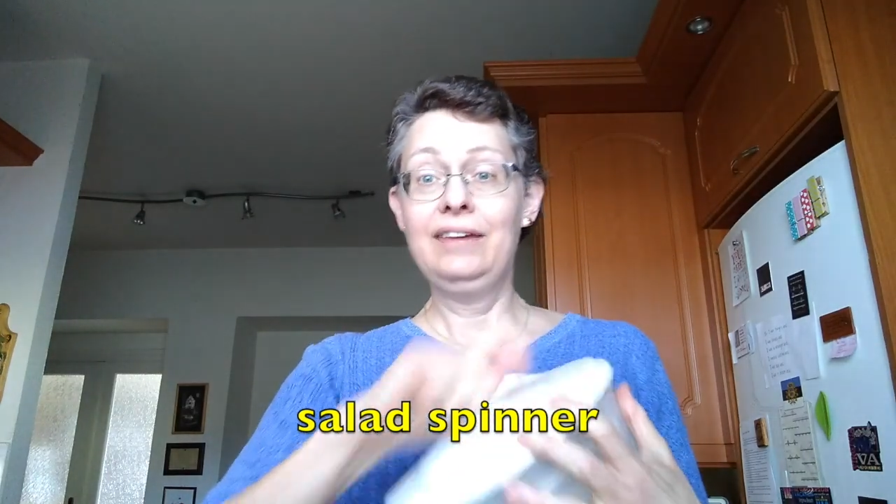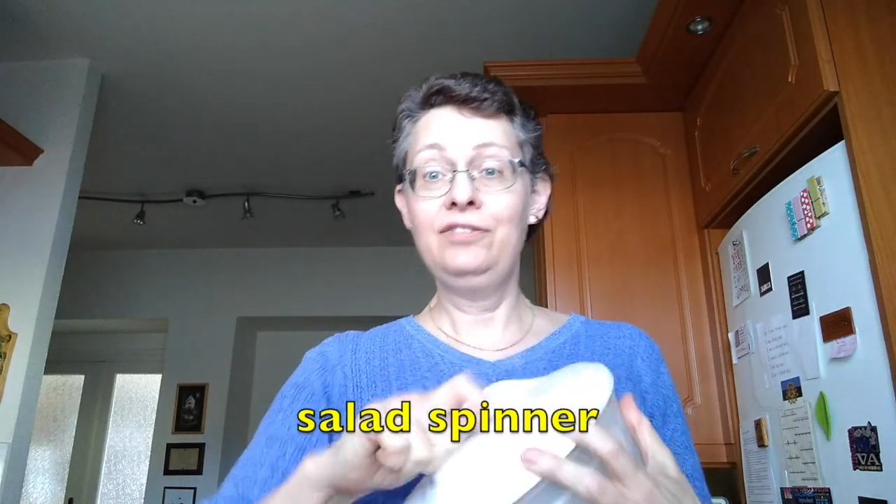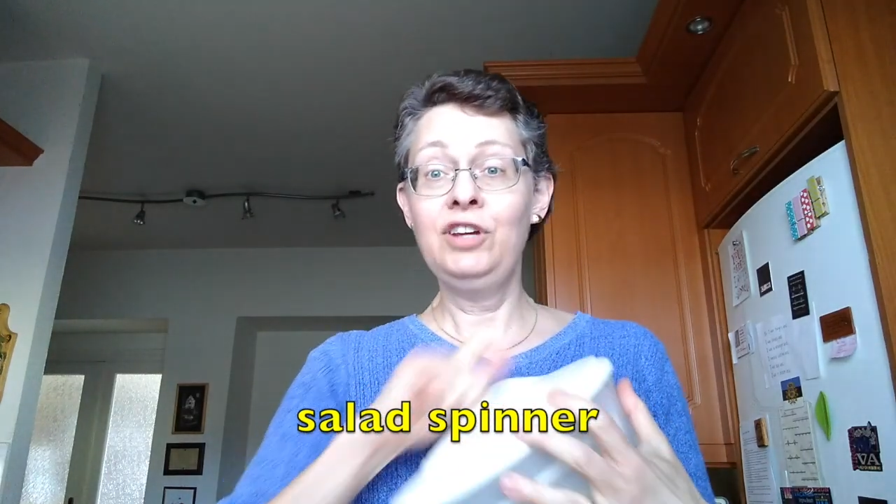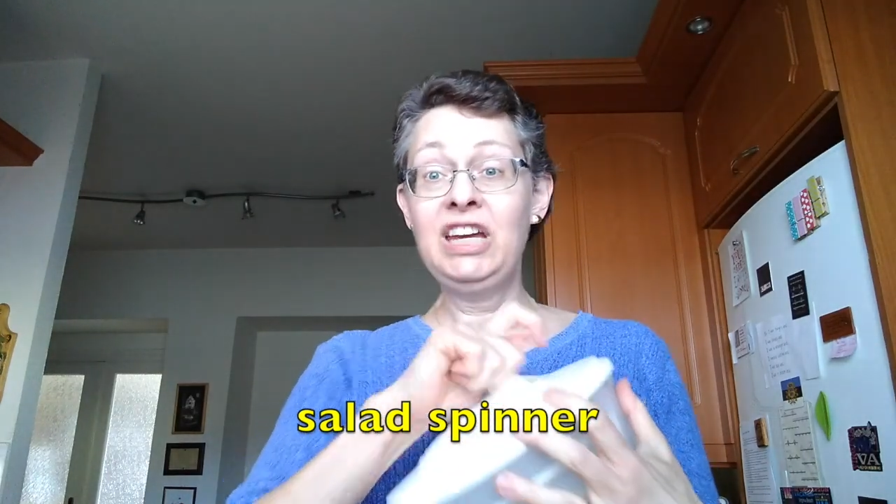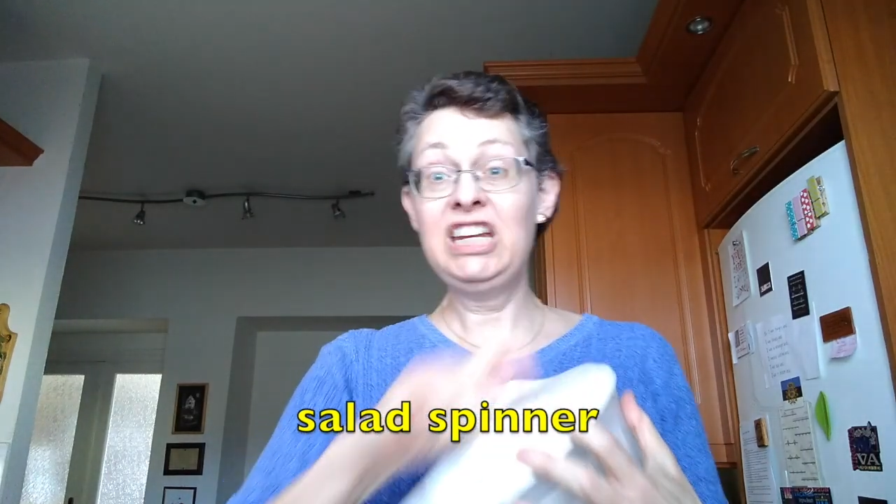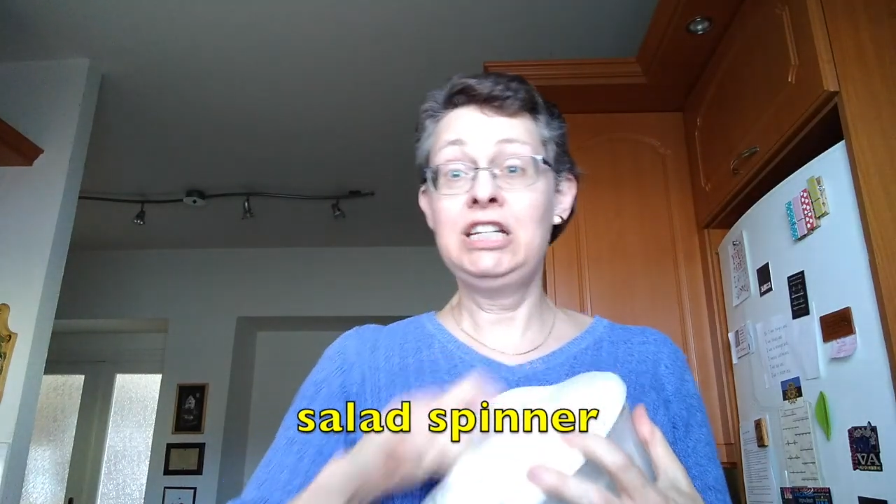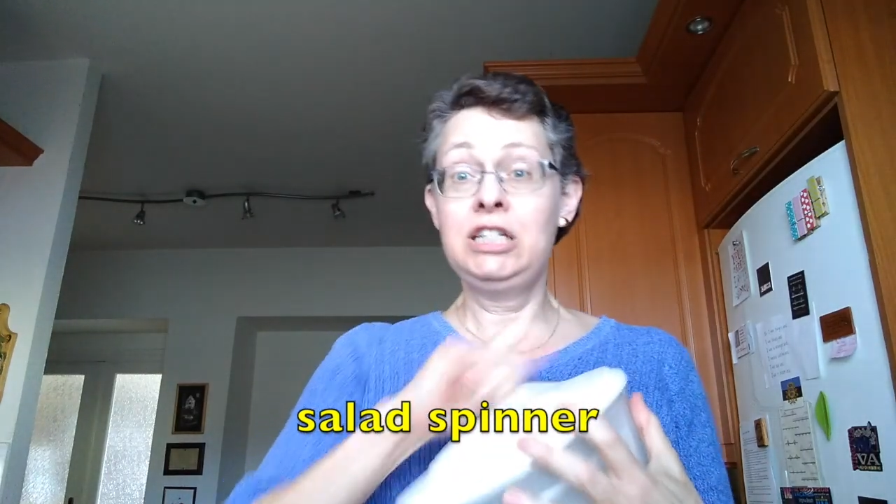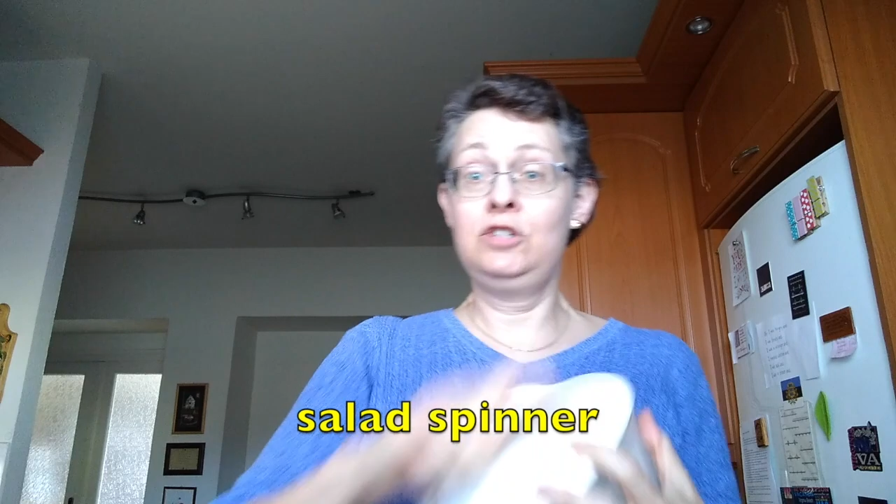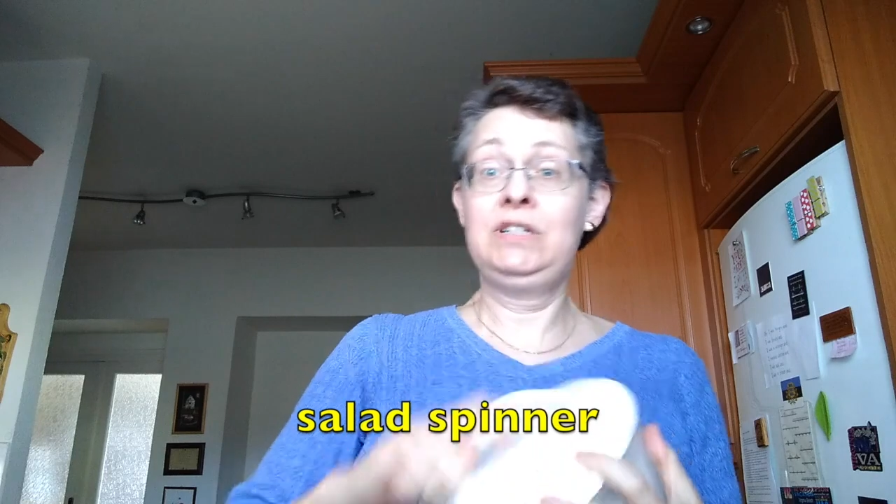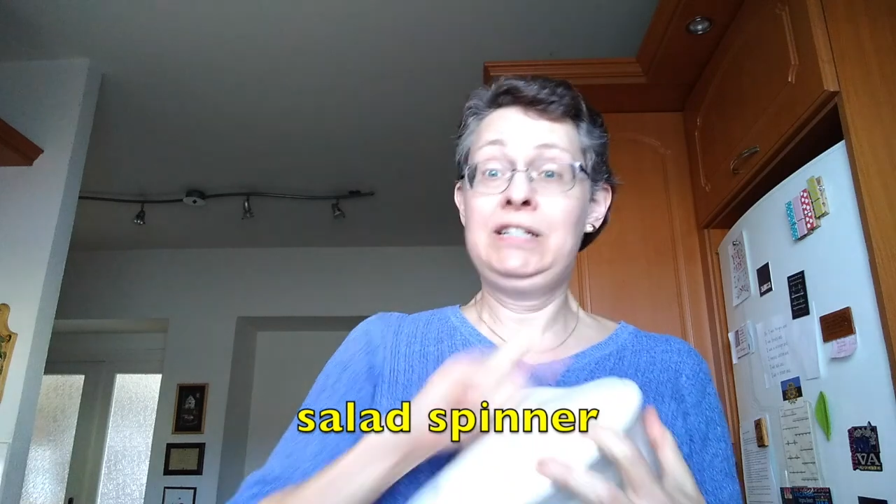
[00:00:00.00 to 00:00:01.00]
If you get into
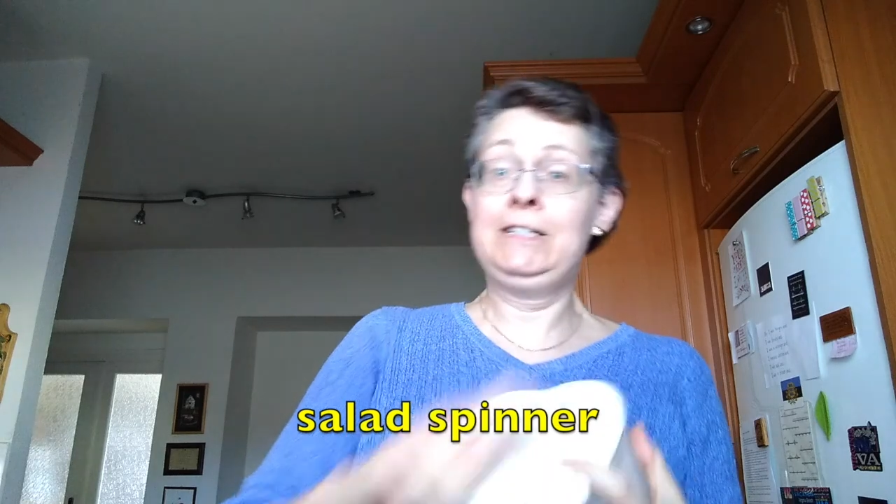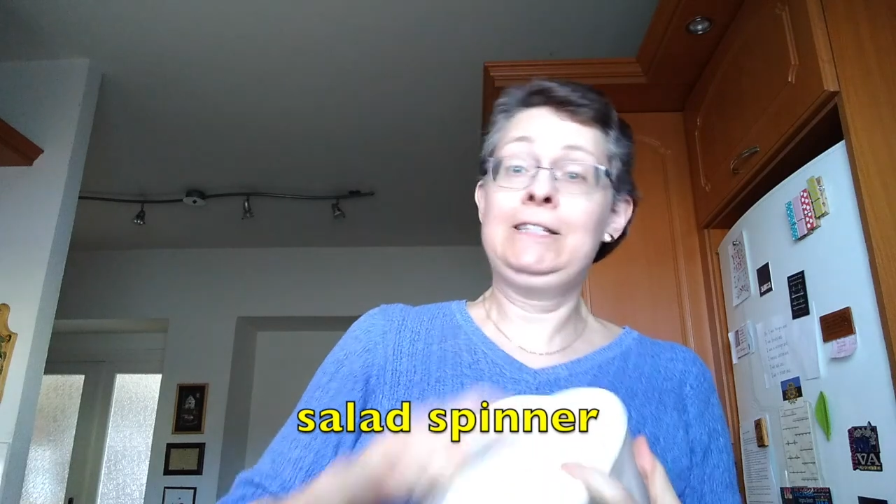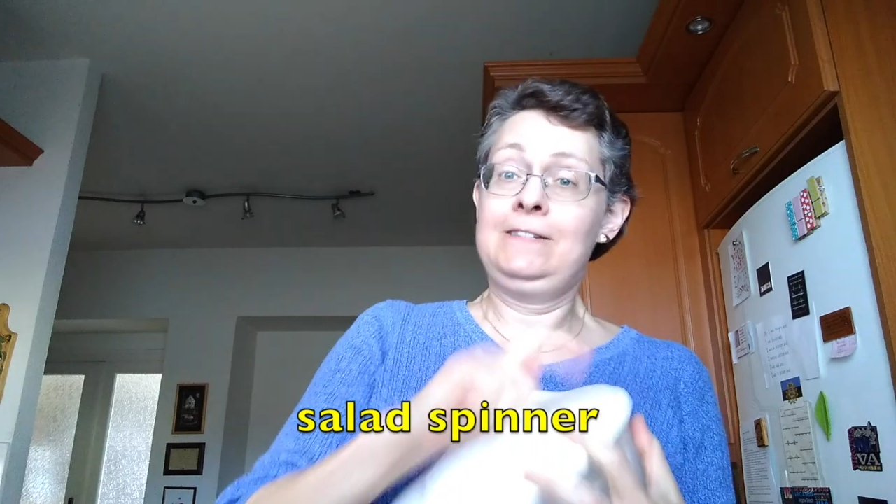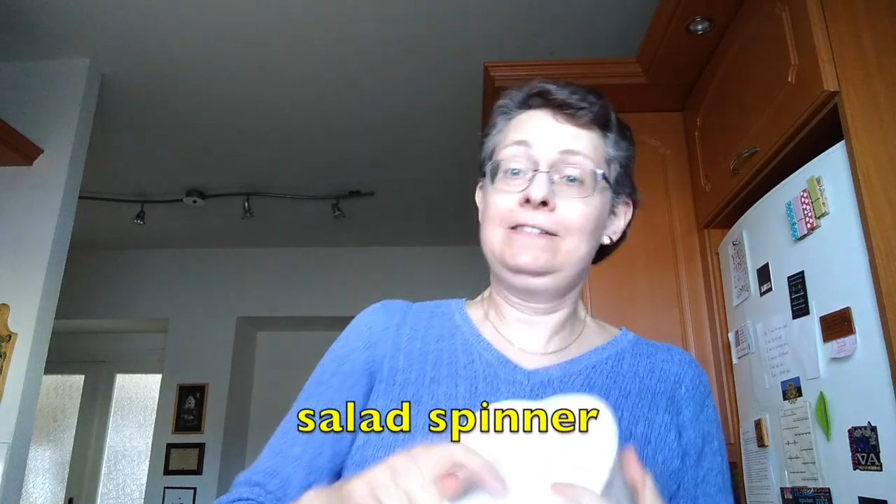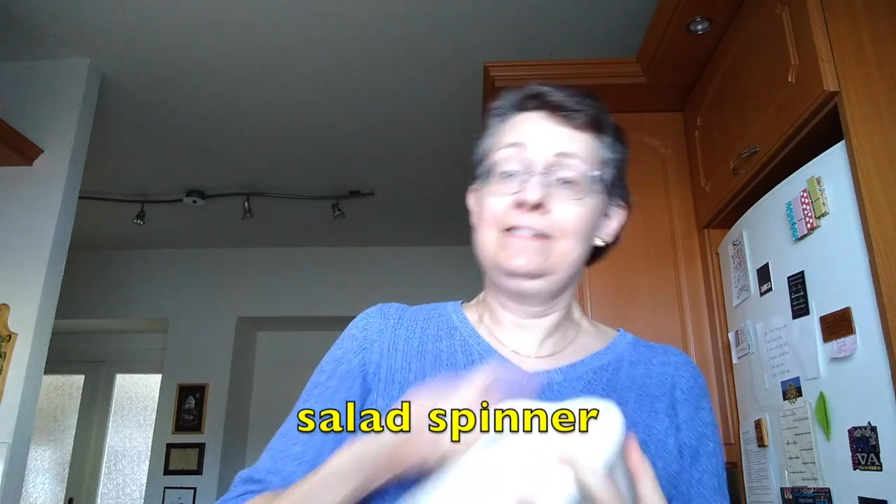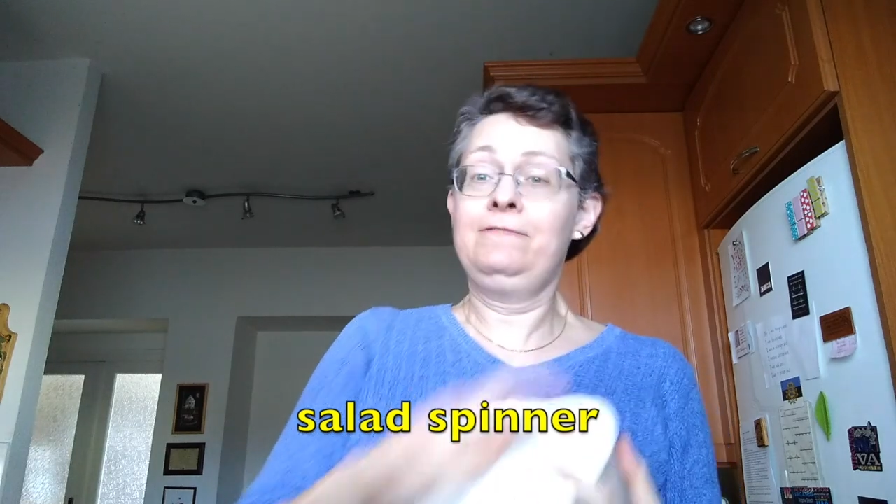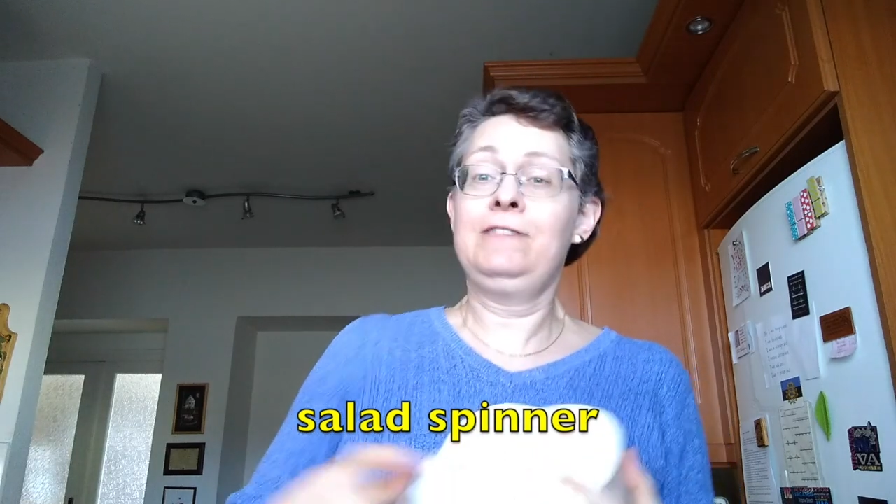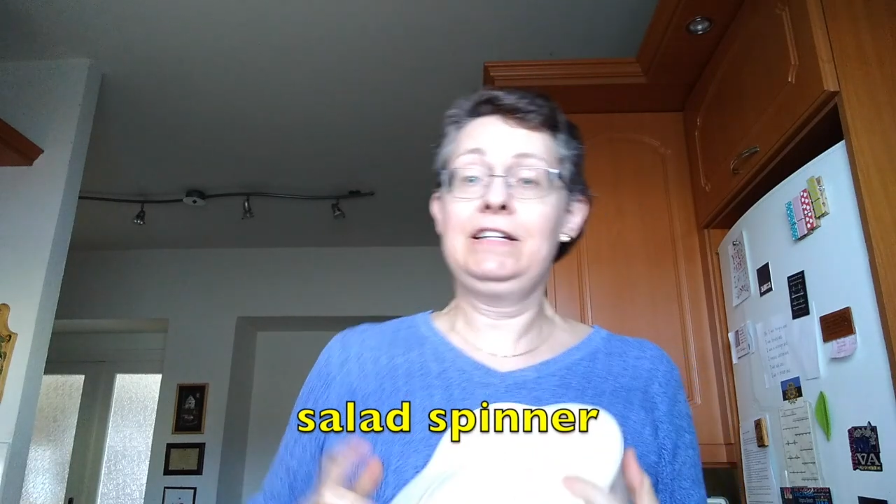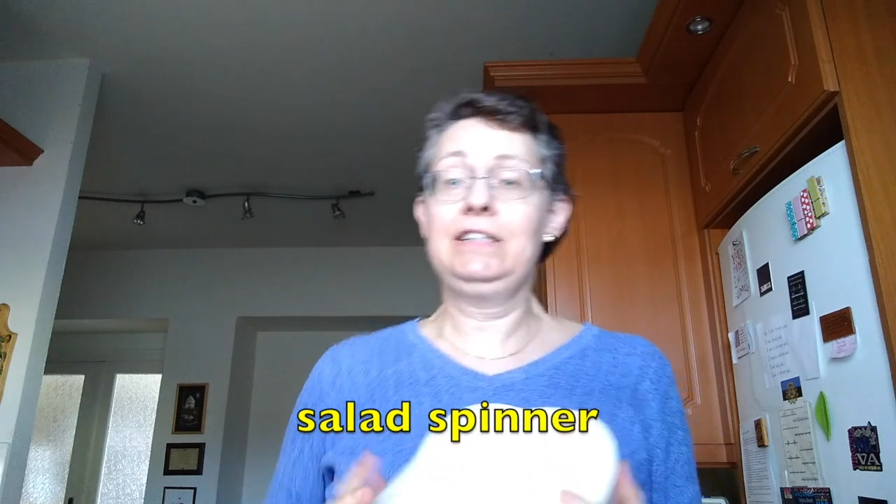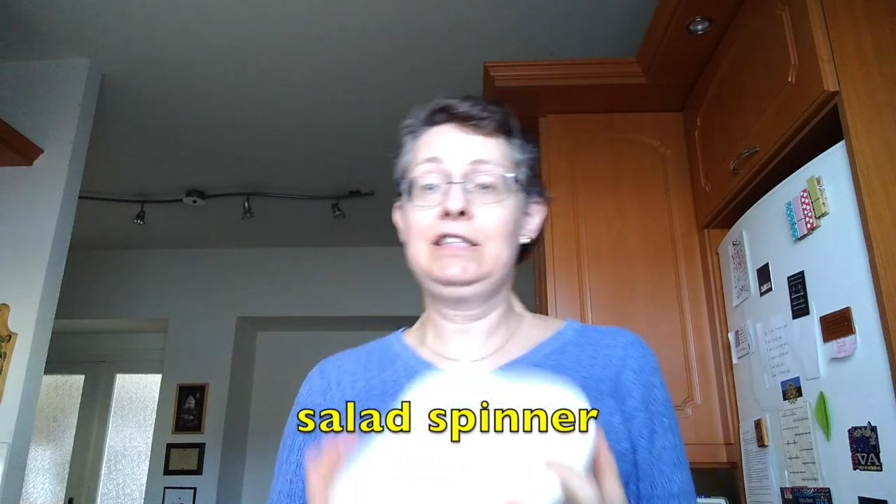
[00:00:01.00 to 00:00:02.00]
doing stuff
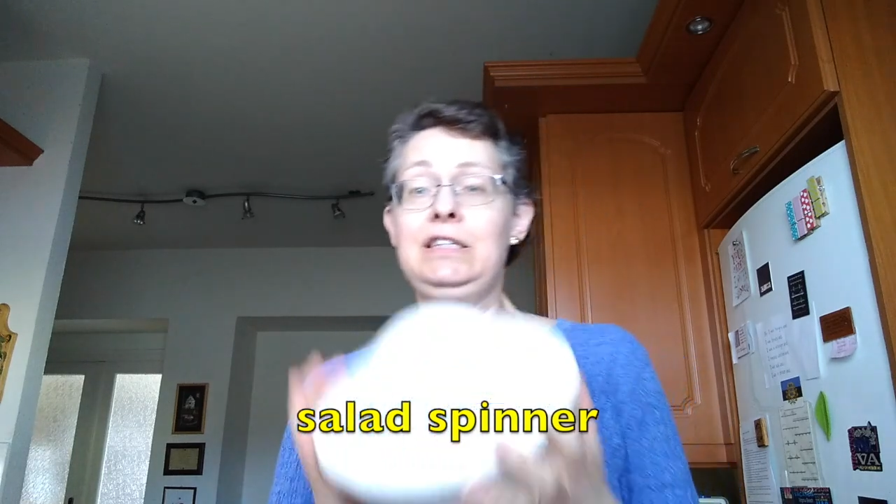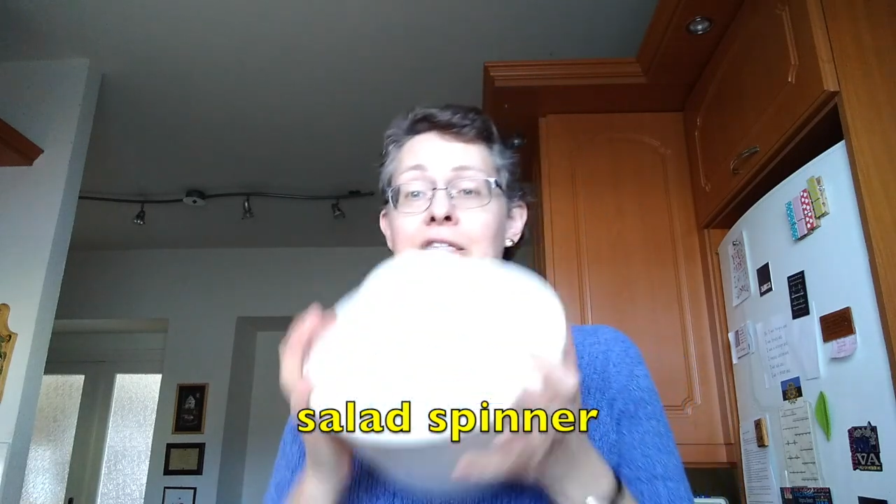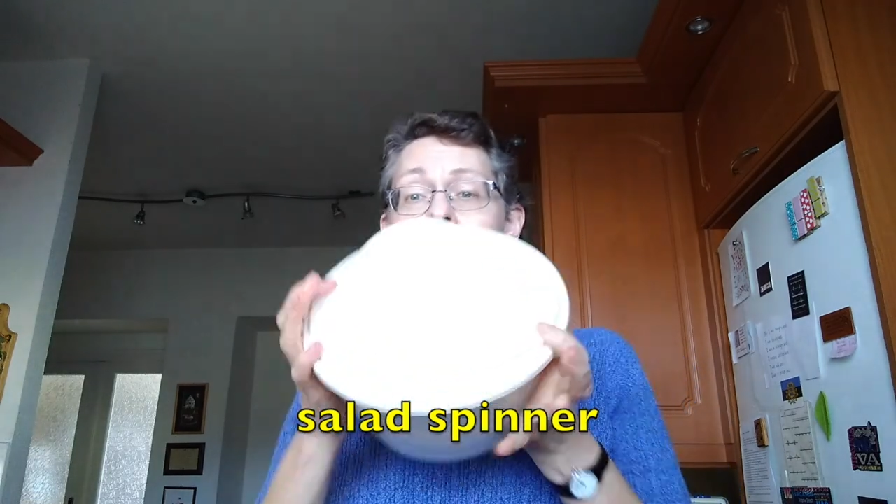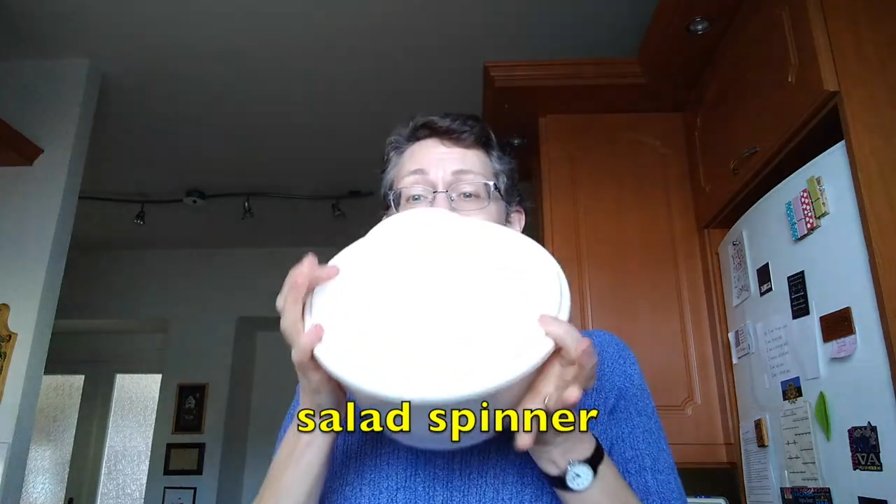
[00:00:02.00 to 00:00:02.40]
like this,